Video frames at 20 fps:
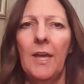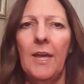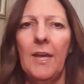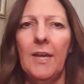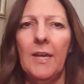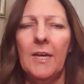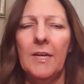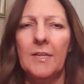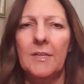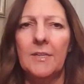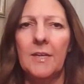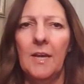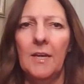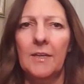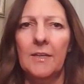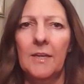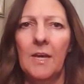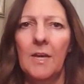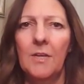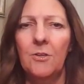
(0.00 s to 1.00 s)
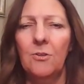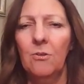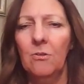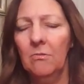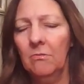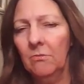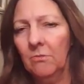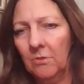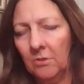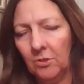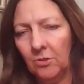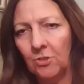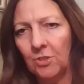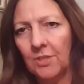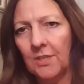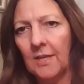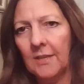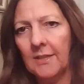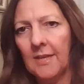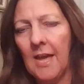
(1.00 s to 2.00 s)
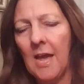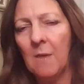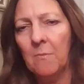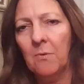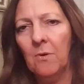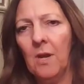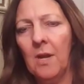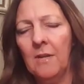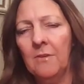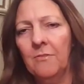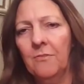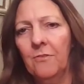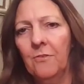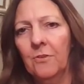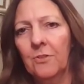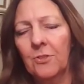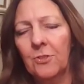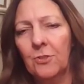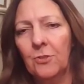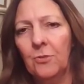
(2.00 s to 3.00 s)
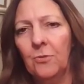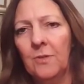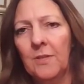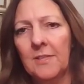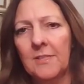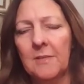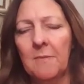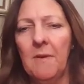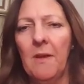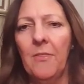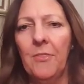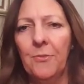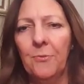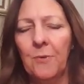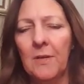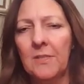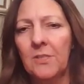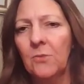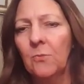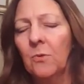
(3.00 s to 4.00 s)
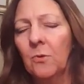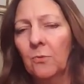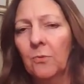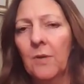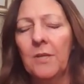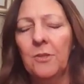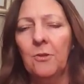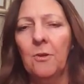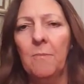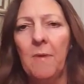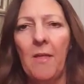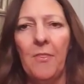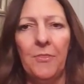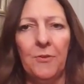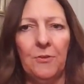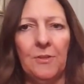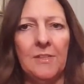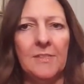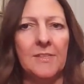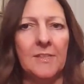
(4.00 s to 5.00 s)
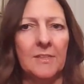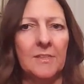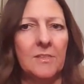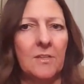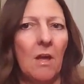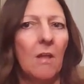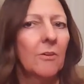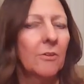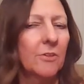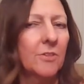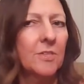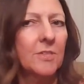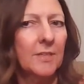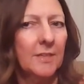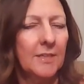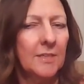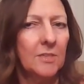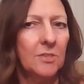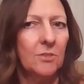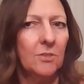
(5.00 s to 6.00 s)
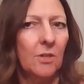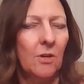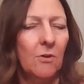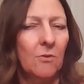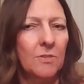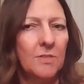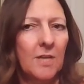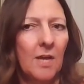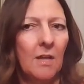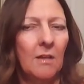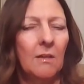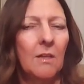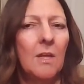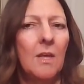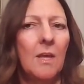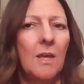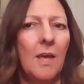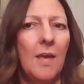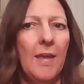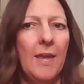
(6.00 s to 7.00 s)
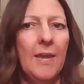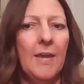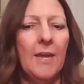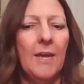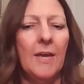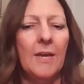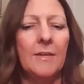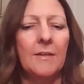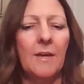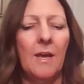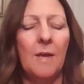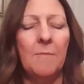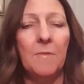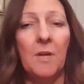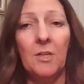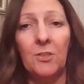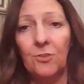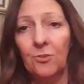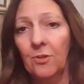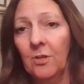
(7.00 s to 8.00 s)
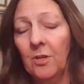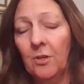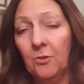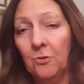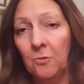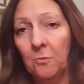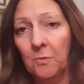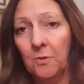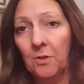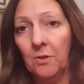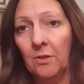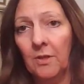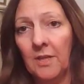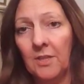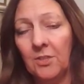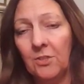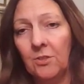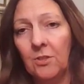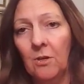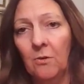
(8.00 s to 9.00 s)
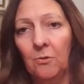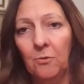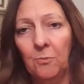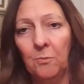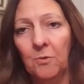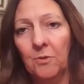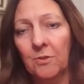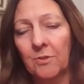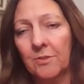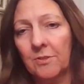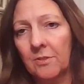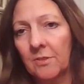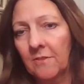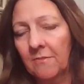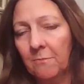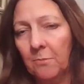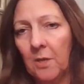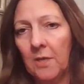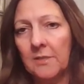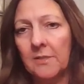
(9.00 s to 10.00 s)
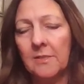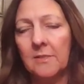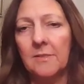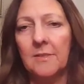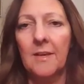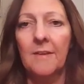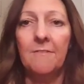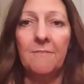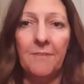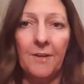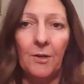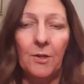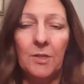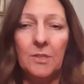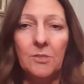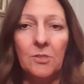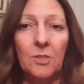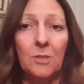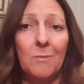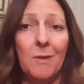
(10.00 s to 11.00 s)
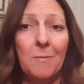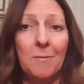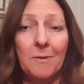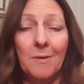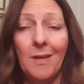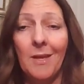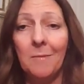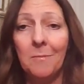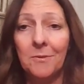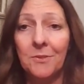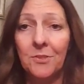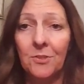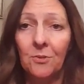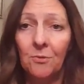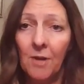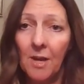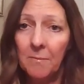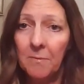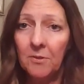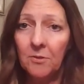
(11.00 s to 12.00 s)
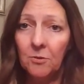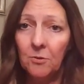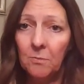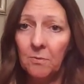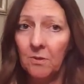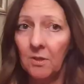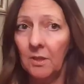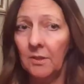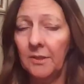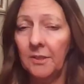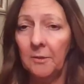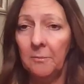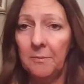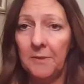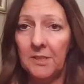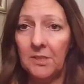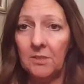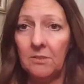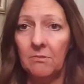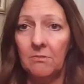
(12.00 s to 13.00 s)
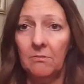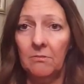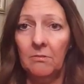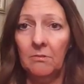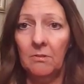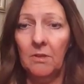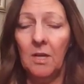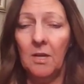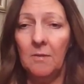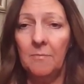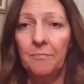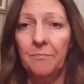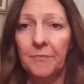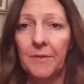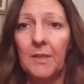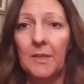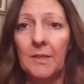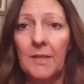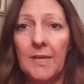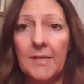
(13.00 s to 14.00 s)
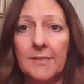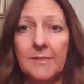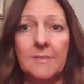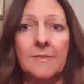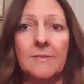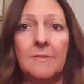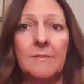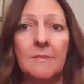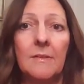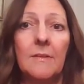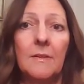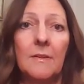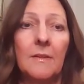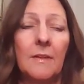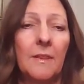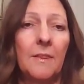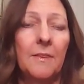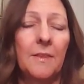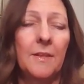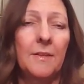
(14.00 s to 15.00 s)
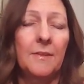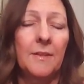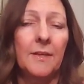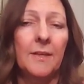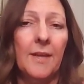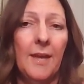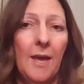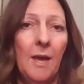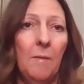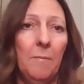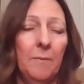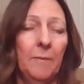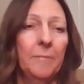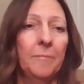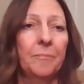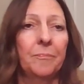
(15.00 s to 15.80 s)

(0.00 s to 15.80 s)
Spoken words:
And usually a cab ride for 2 will run you about $36 to get to the hotel. And I'm not sure in an Uber, as you know, Ubers, the prices can vary. So you may be able to grab an Uber a little bit less than the cab.